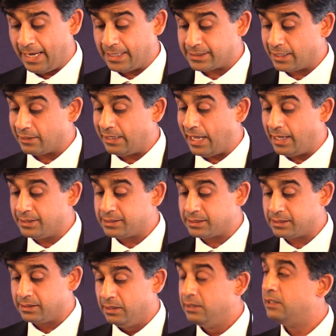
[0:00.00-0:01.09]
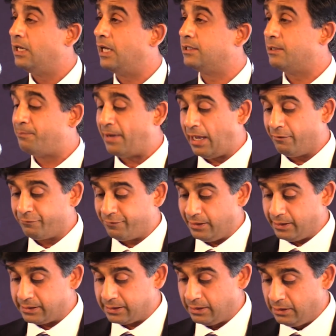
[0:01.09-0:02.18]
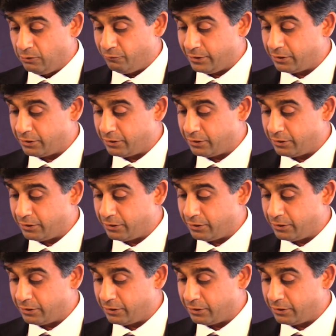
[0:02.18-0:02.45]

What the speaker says: As I glance at the pamphlet